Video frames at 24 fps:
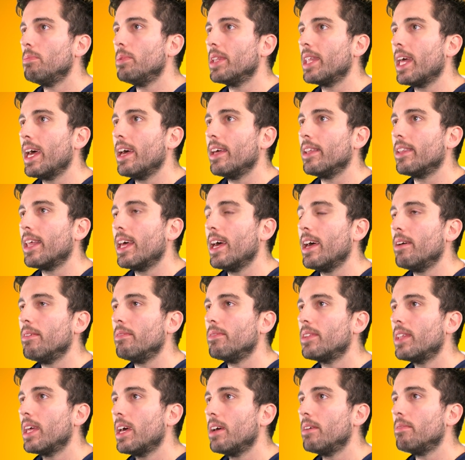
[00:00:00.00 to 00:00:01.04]
but
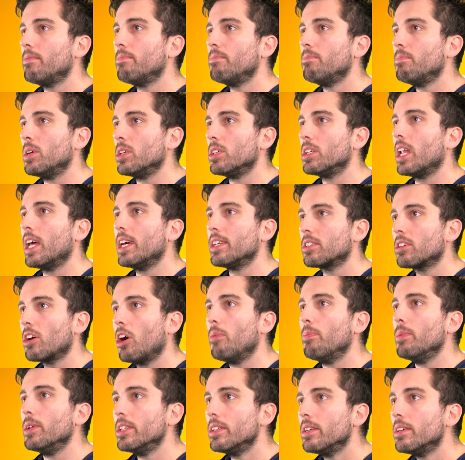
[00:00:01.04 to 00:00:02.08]
they're much less
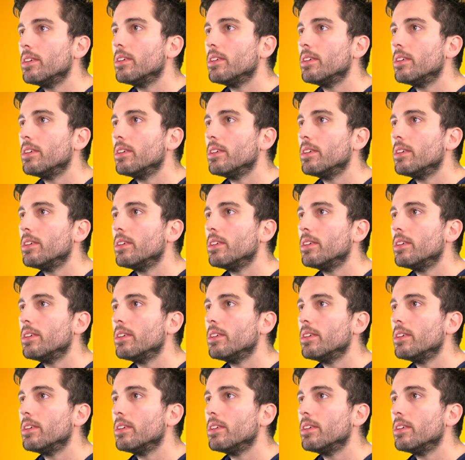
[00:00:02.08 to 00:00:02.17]
common.